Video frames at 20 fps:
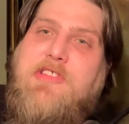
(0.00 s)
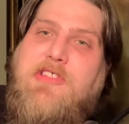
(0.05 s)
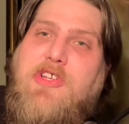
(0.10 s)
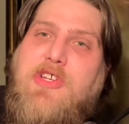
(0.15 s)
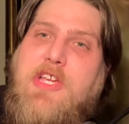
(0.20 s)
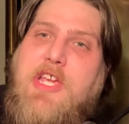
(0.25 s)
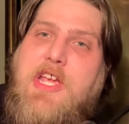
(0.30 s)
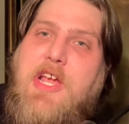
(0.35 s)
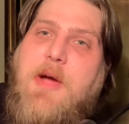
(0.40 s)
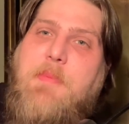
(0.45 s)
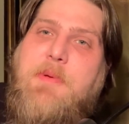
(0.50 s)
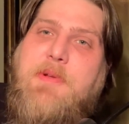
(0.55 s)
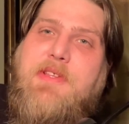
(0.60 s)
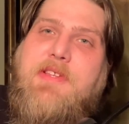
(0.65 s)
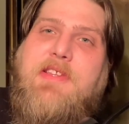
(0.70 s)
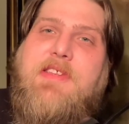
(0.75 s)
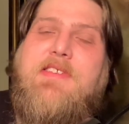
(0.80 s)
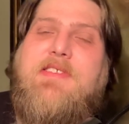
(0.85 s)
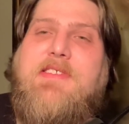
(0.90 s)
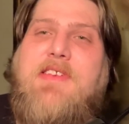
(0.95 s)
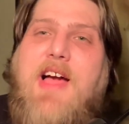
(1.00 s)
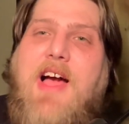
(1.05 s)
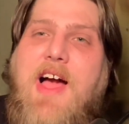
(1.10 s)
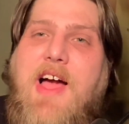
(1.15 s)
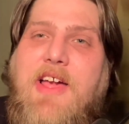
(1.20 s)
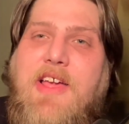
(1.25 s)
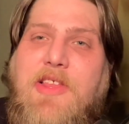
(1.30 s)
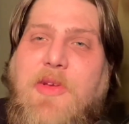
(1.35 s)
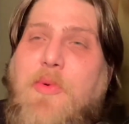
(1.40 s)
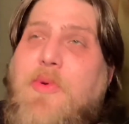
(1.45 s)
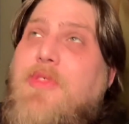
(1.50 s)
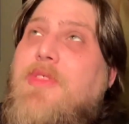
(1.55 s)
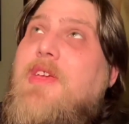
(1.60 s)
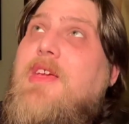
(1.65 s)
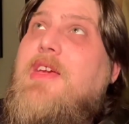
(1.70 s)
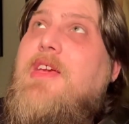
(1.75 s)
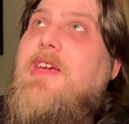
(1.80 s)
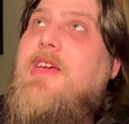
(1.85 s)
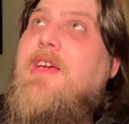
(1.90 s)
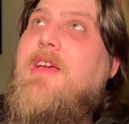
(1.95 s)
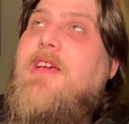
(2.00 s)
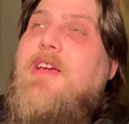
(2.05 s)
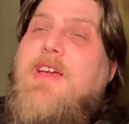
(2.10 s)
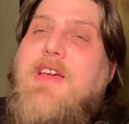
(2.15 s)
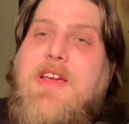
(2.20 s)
looking up into the sky and they were thinking,